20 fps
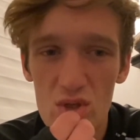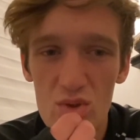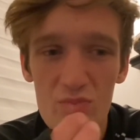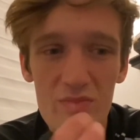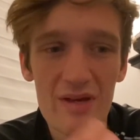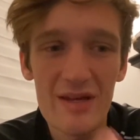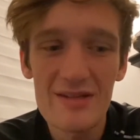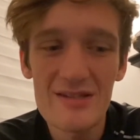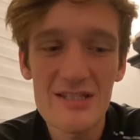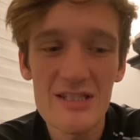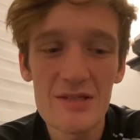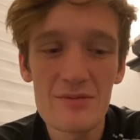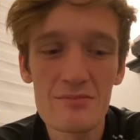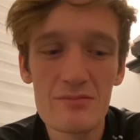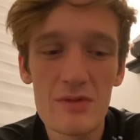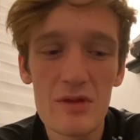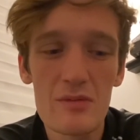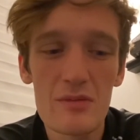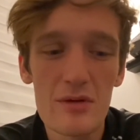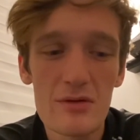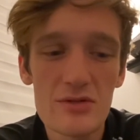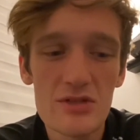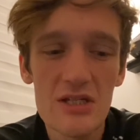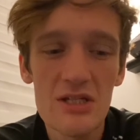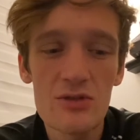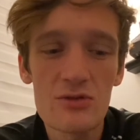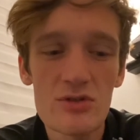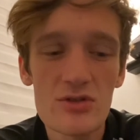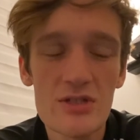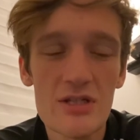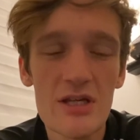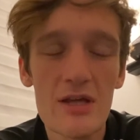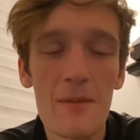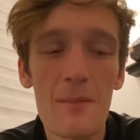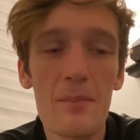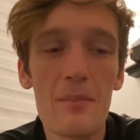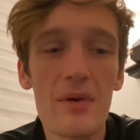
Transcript: makes him the most interesting,